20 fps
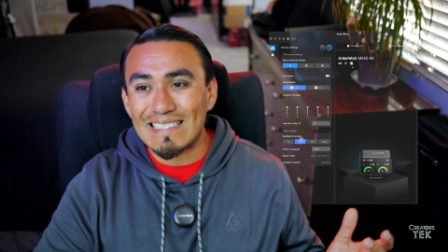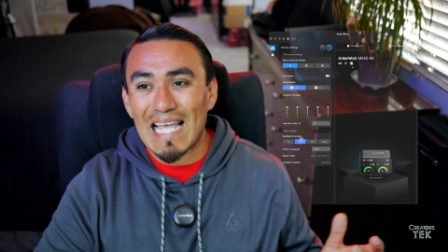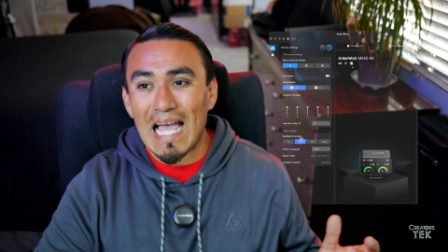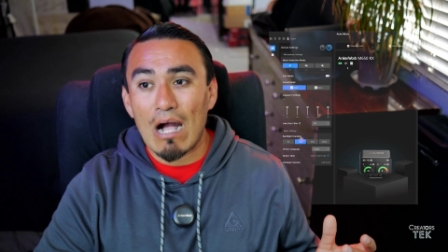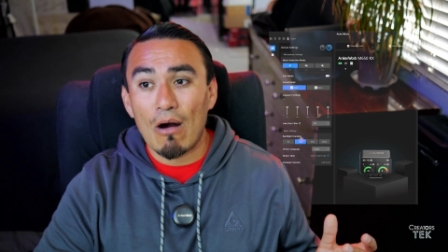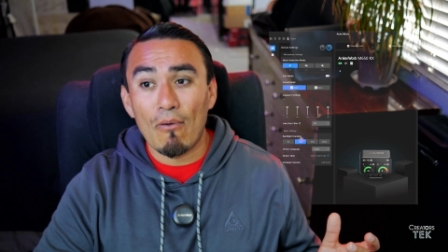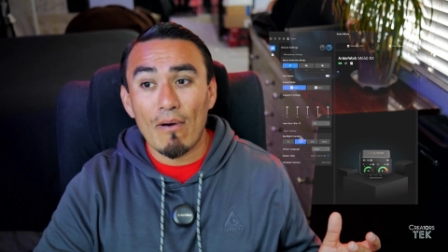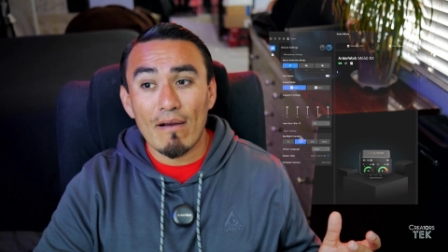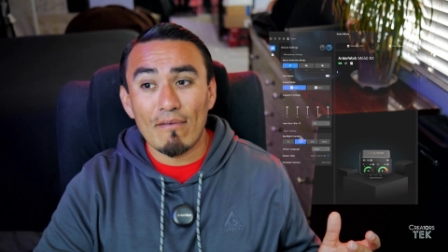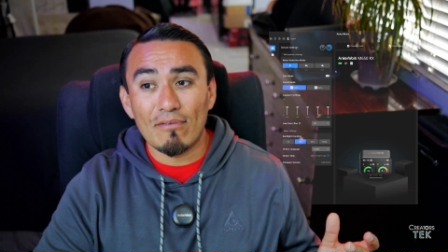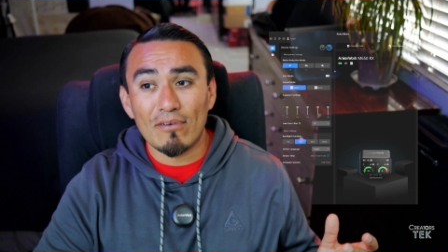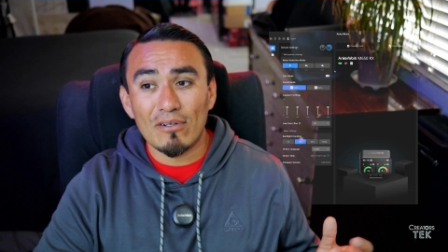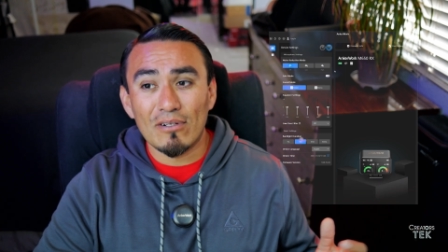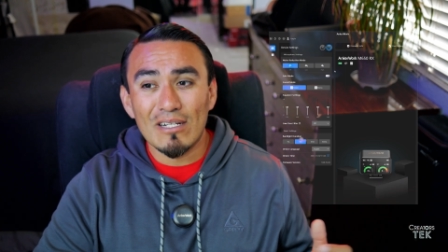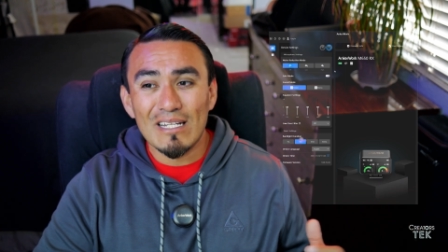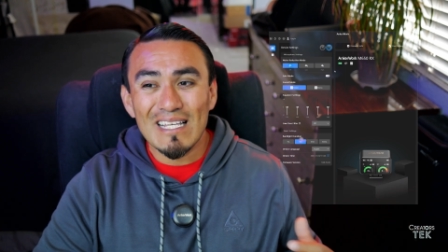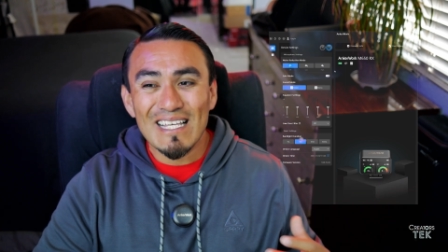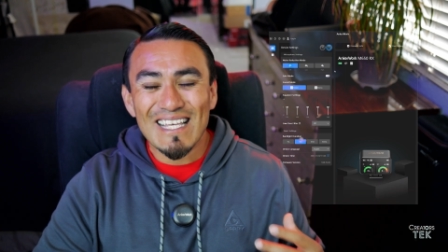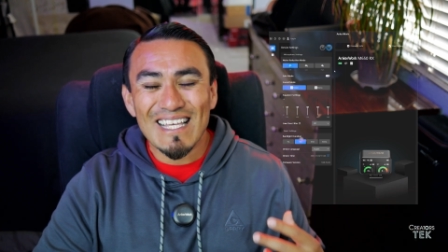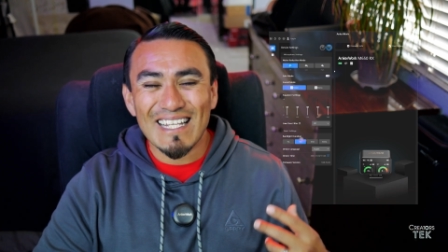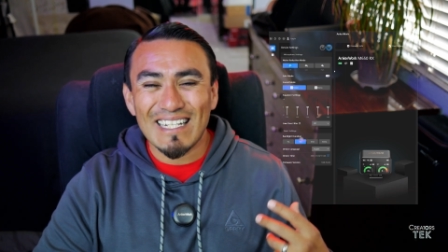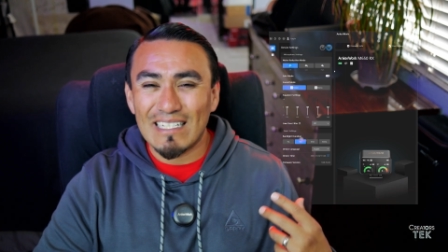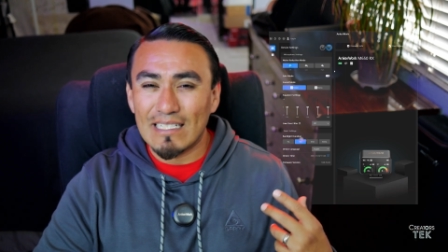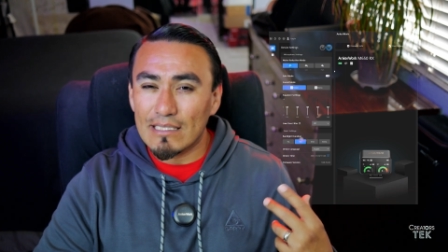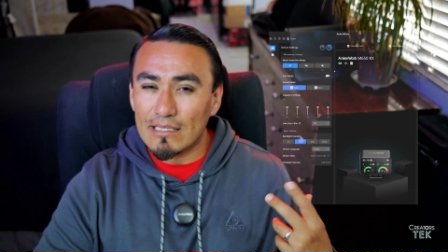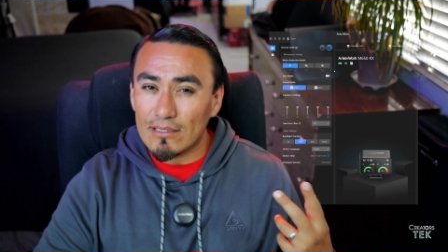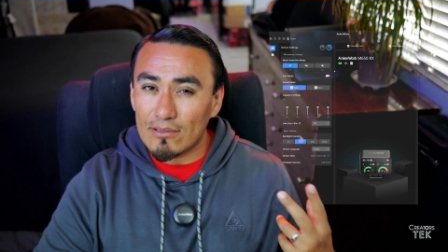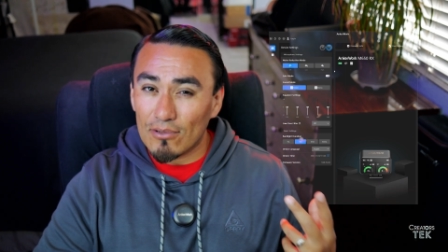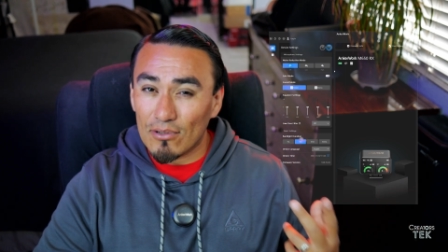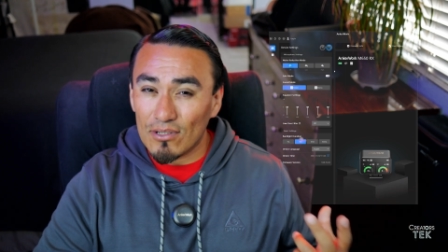However, it
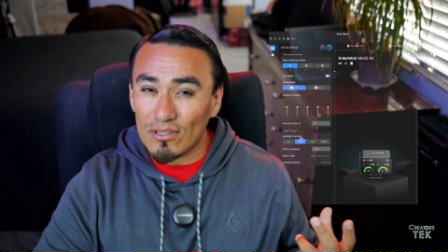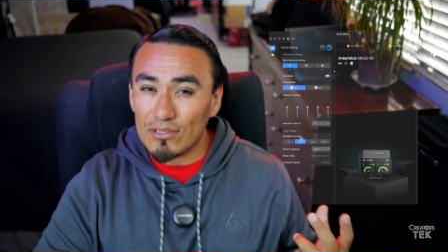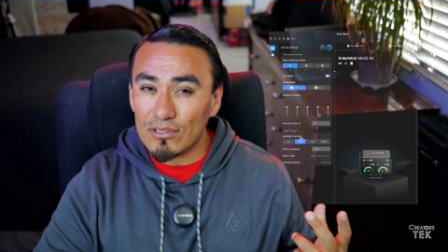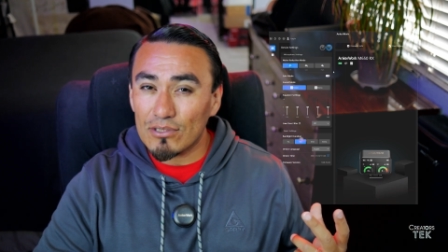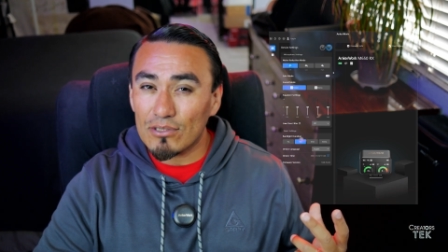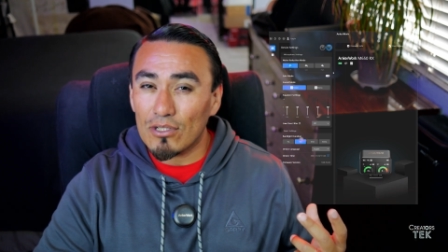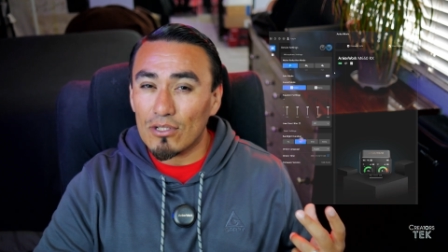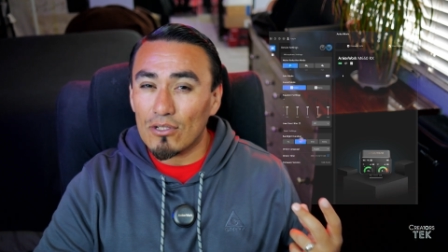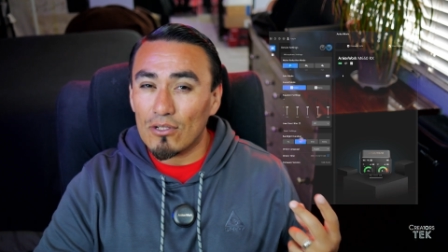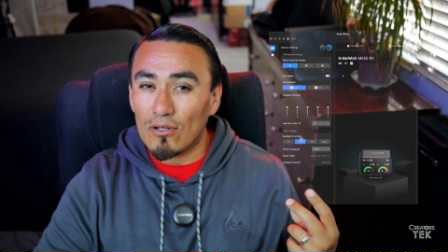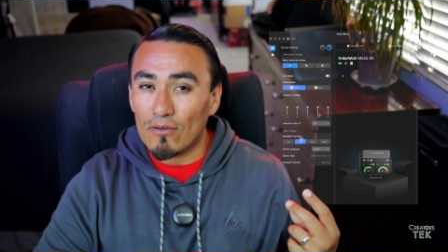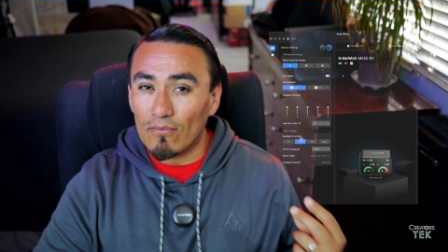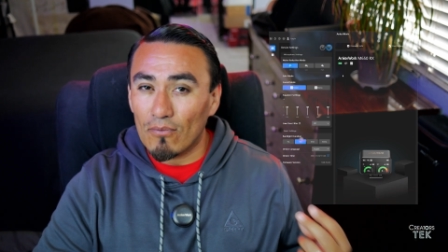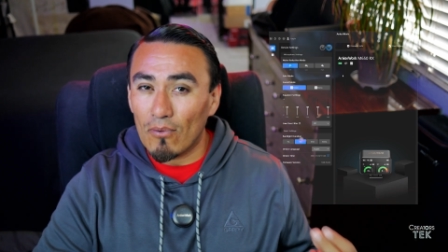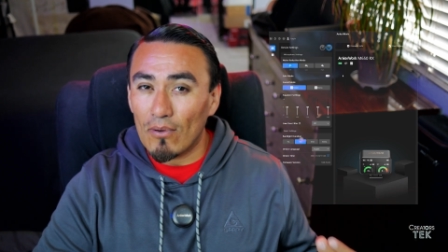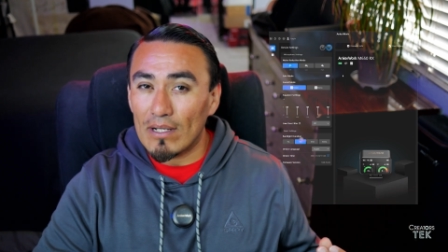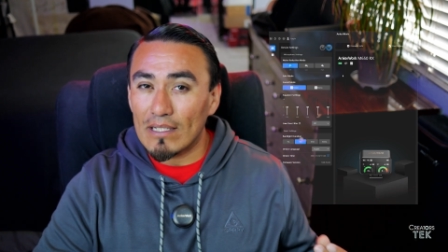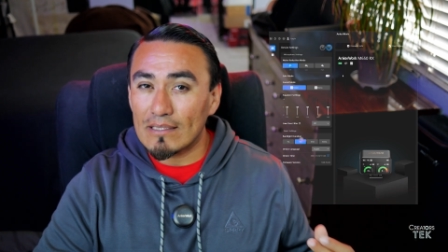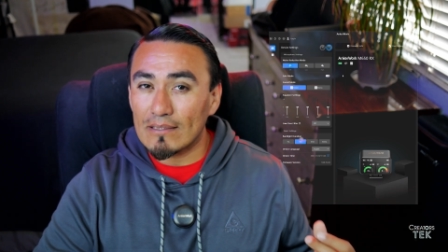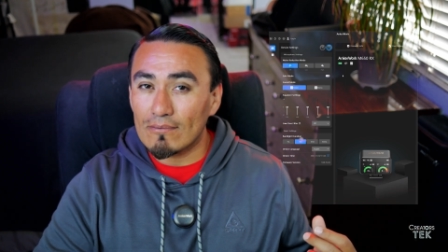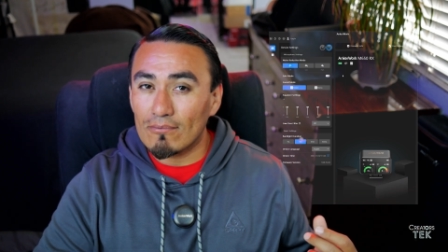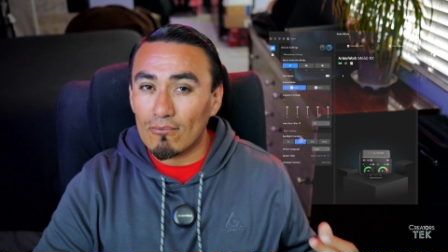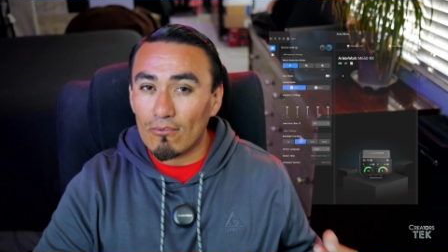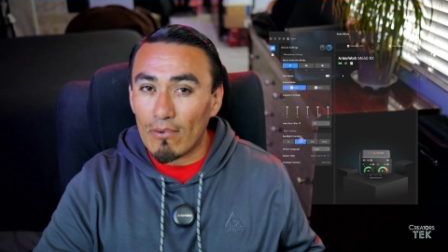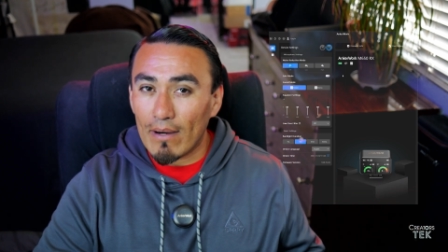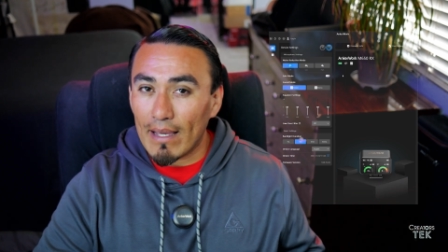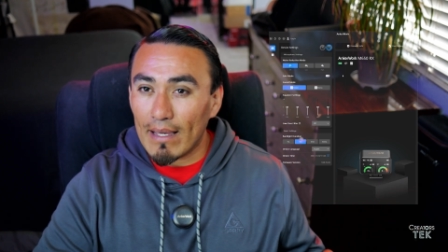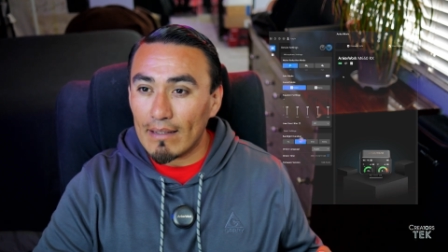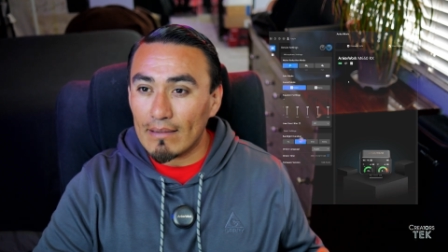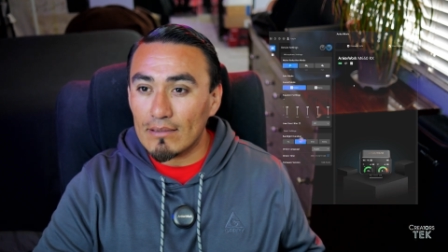distorts your voice
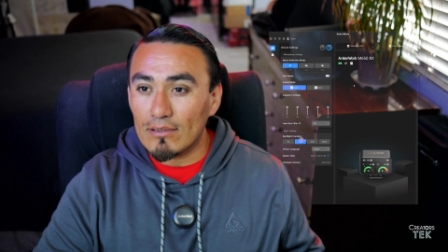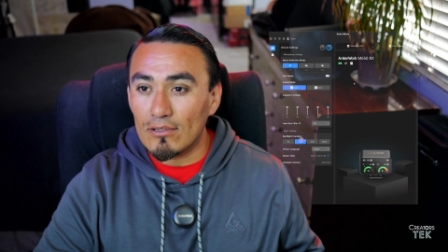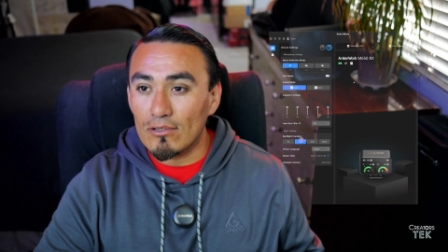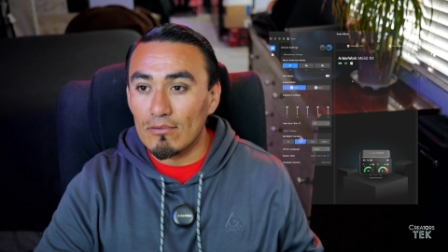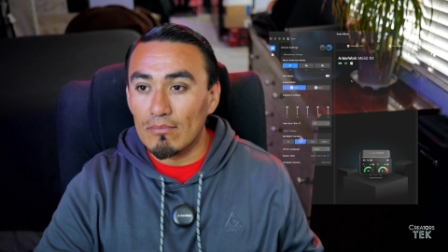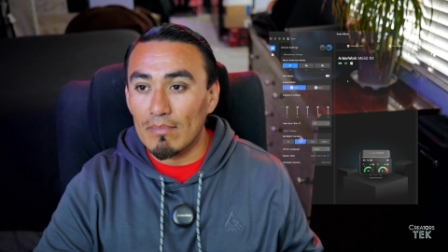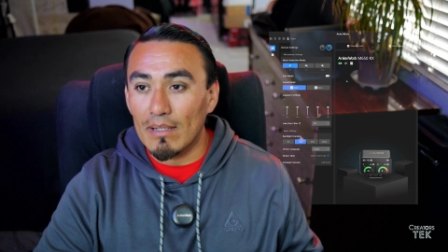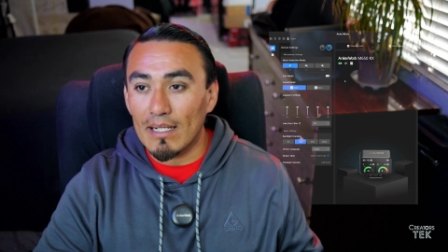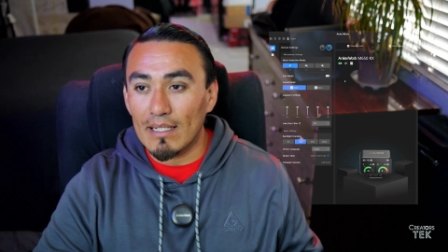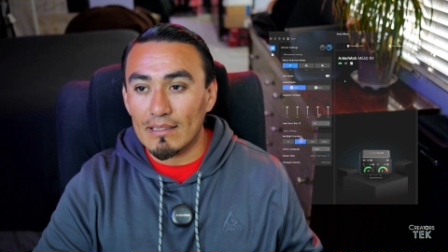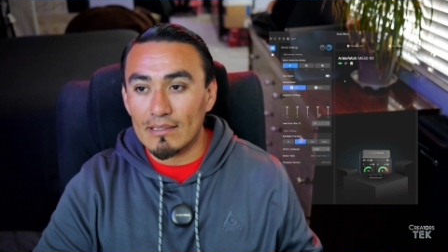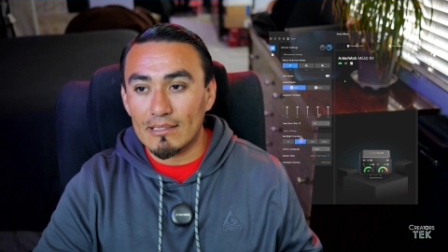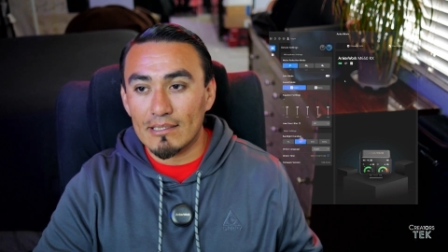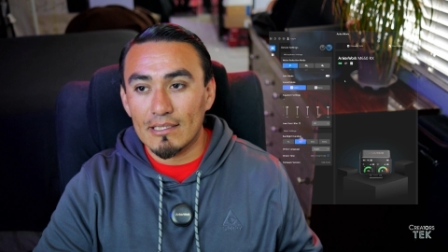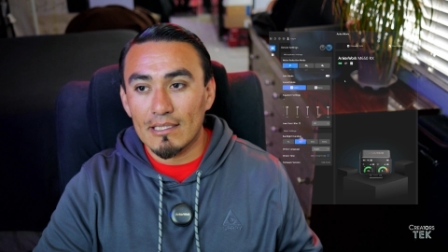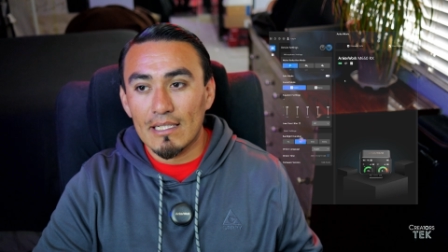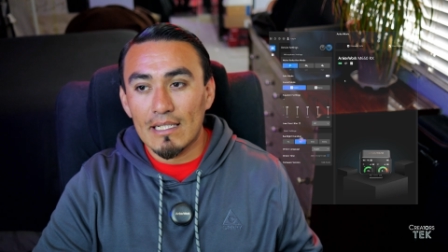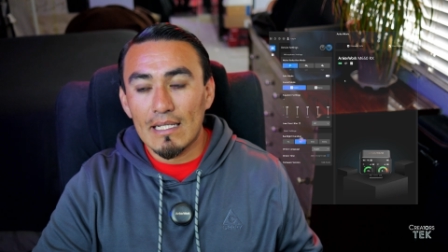way too much.